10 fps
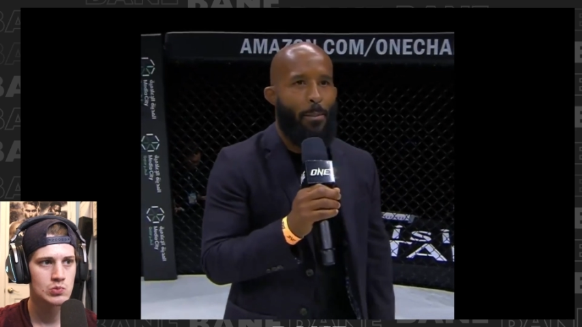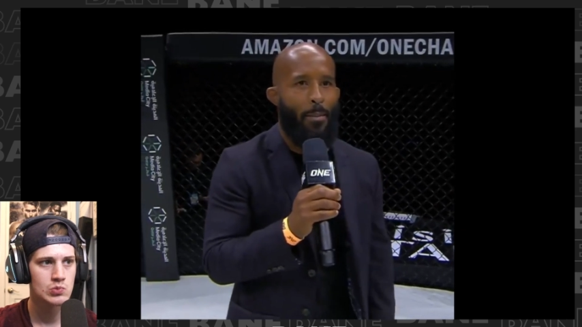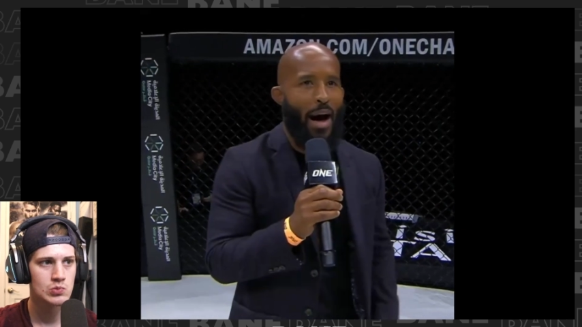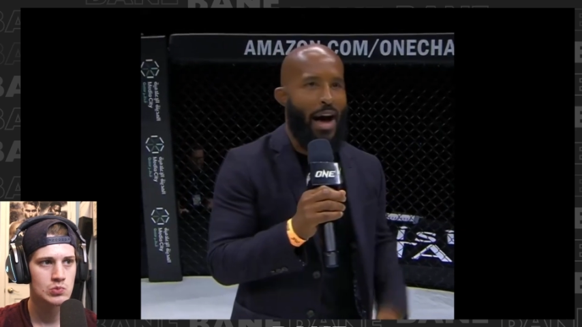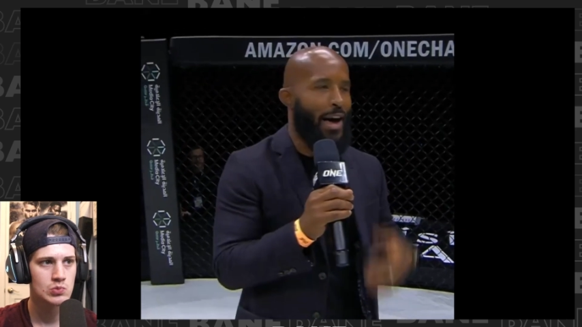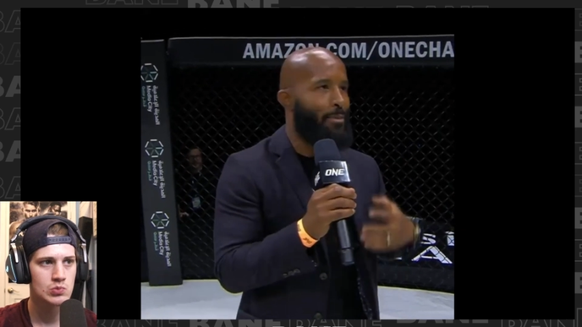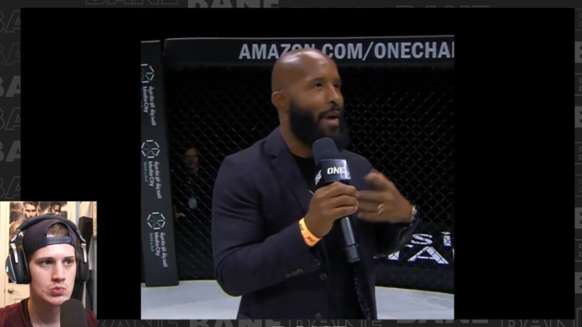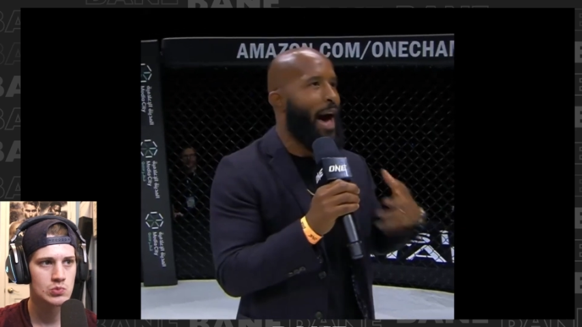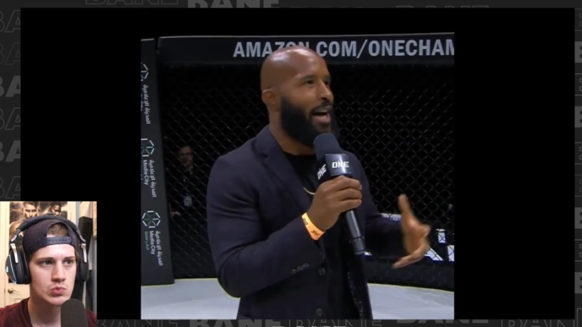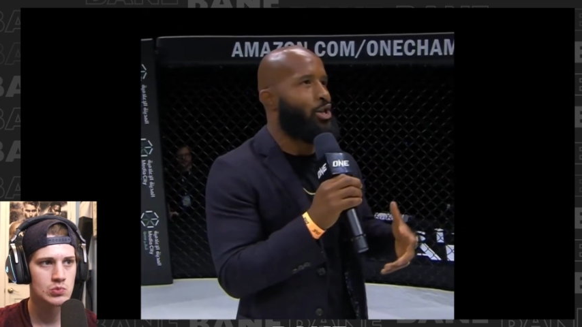Speaker 1: my
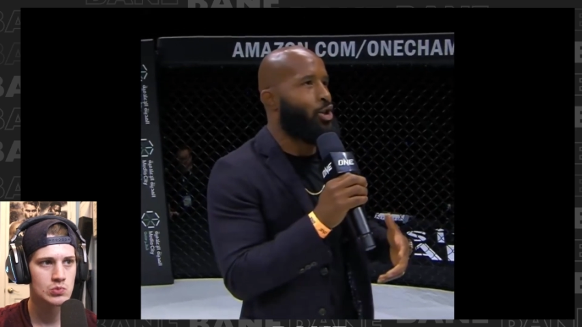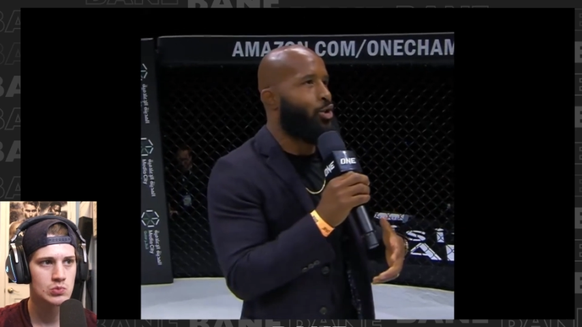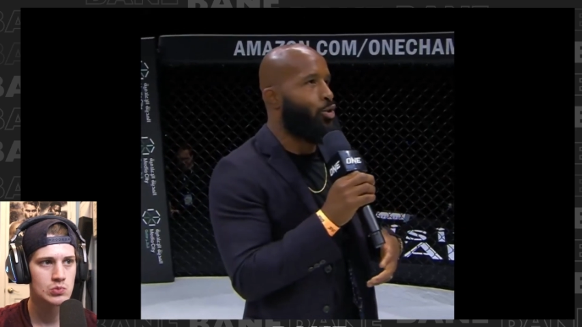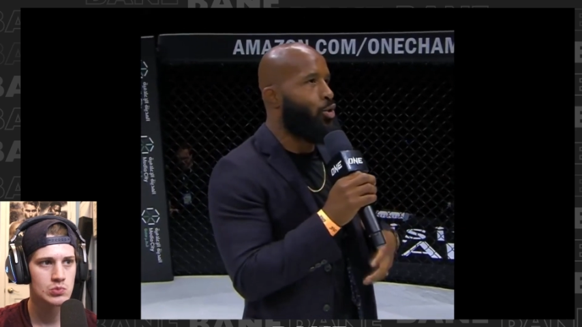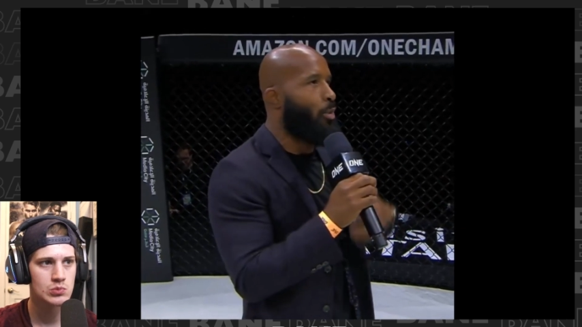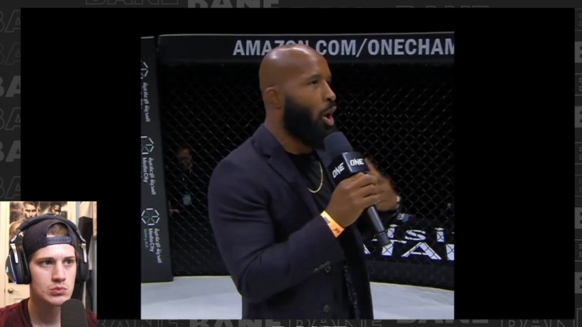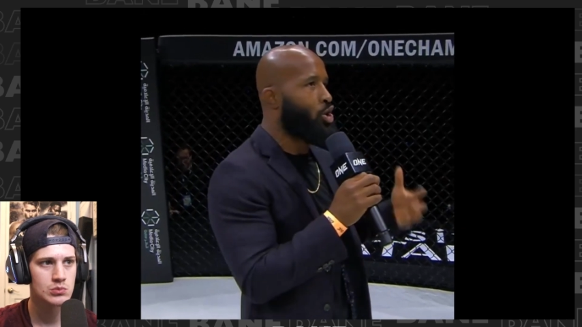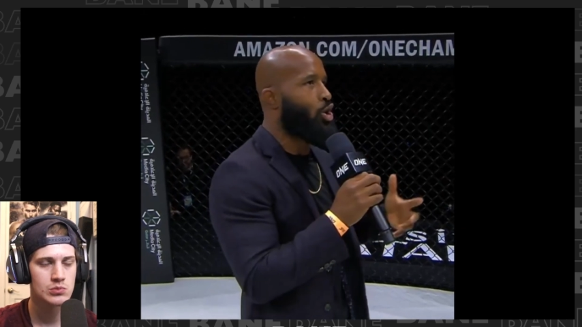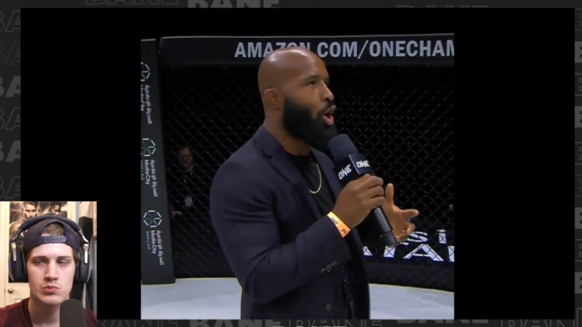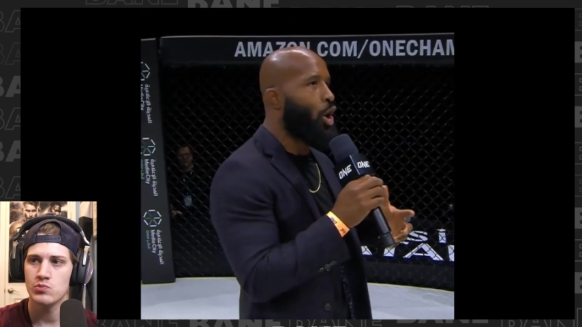passion through
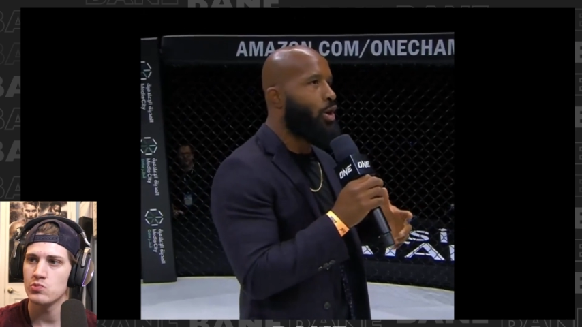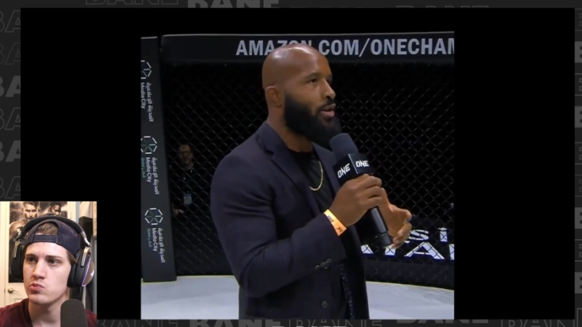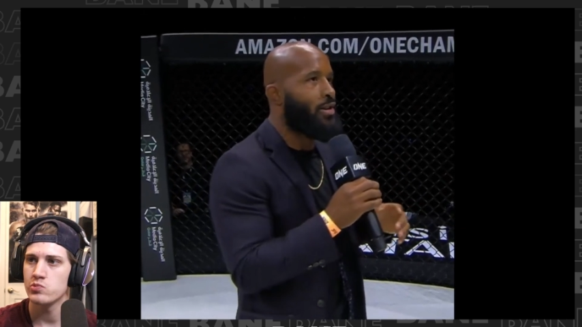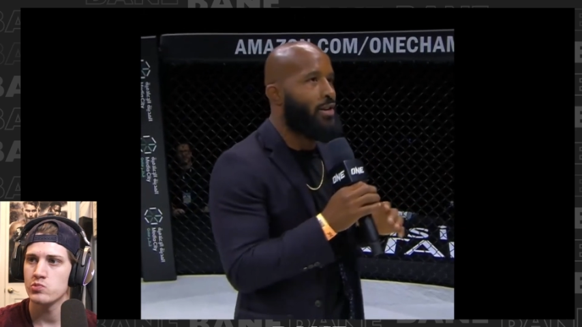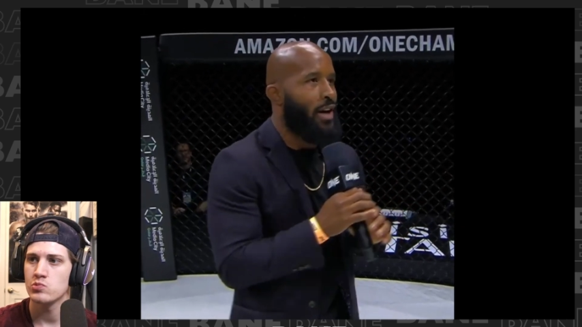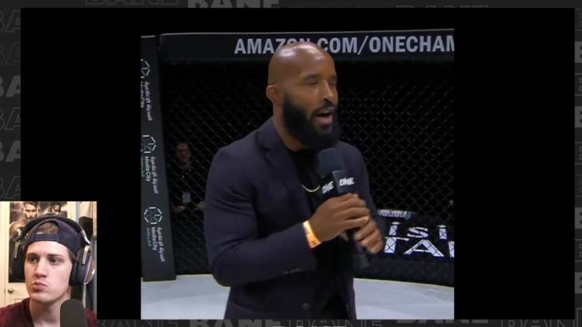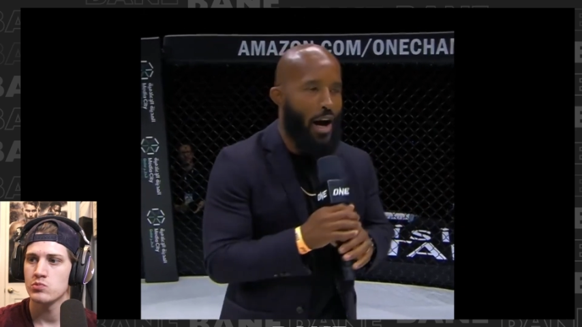martial arts.